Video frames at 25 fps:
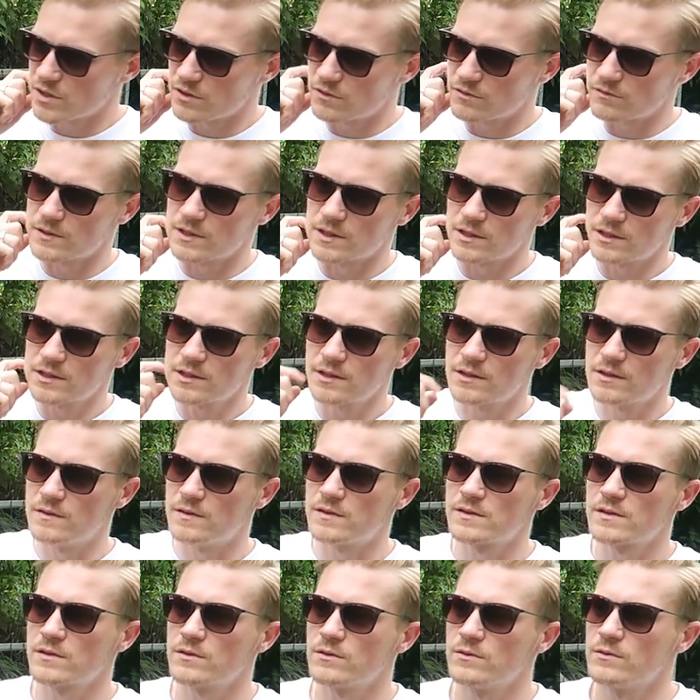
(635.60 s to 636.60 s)
solving
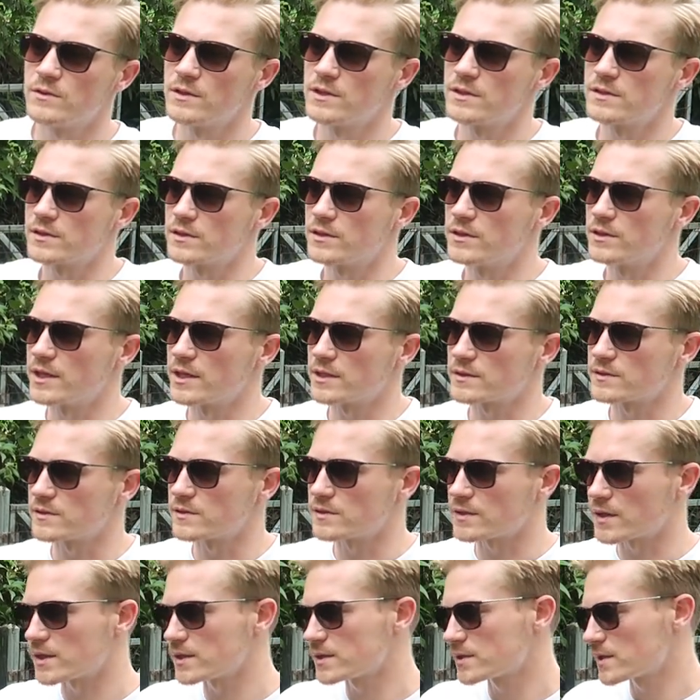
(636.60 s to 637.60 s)
is always a good
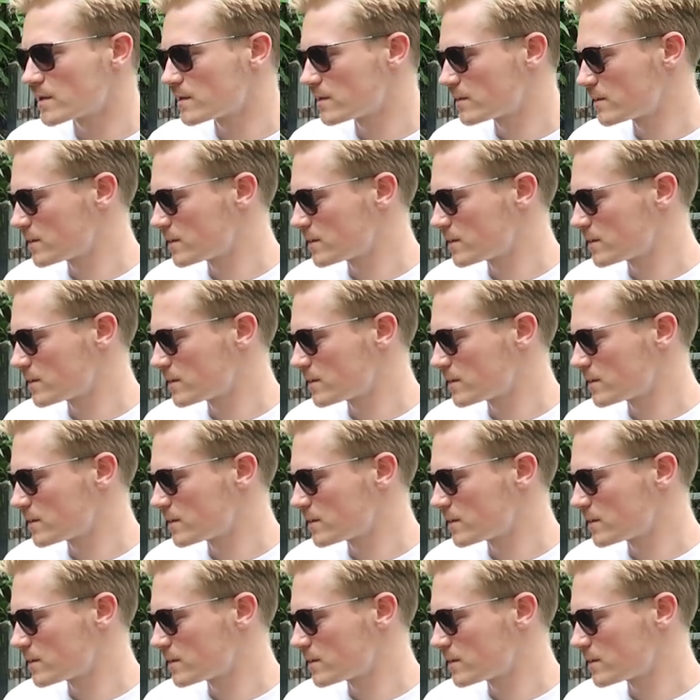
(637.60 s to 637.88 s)
exercise.